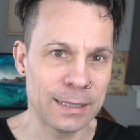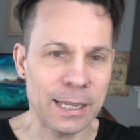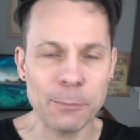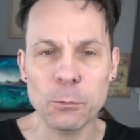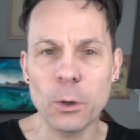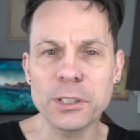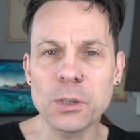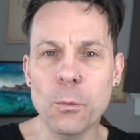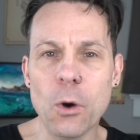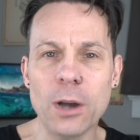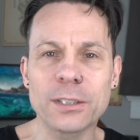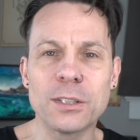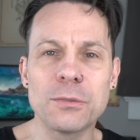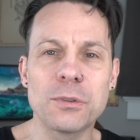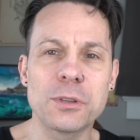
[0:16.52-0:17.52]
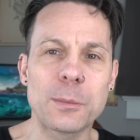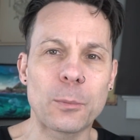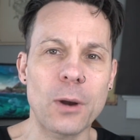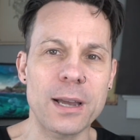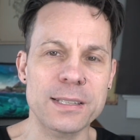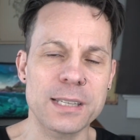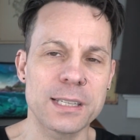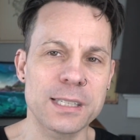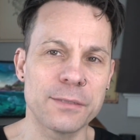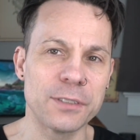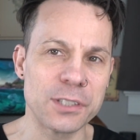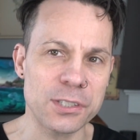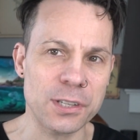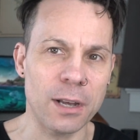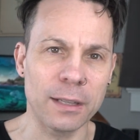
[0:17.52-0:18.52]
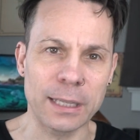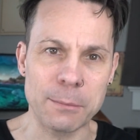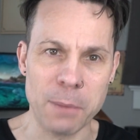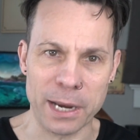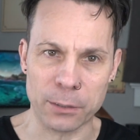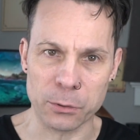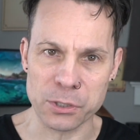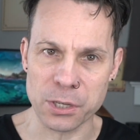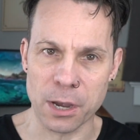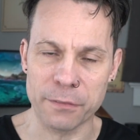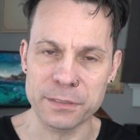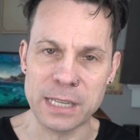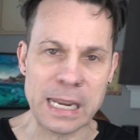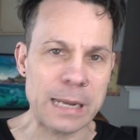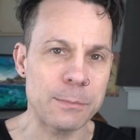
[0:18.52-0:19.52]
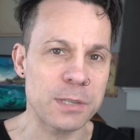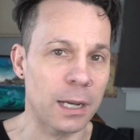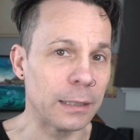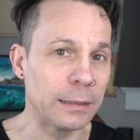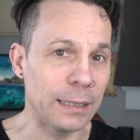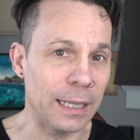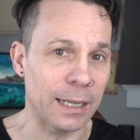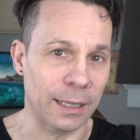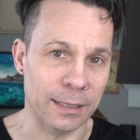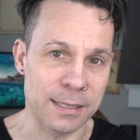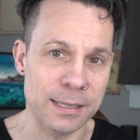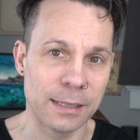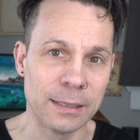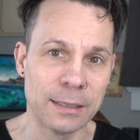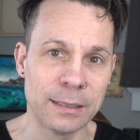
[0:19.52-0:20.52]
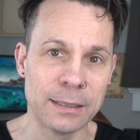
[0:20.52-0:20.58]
I'm going to walk you through the process of installing Microsoft Teams on Linux.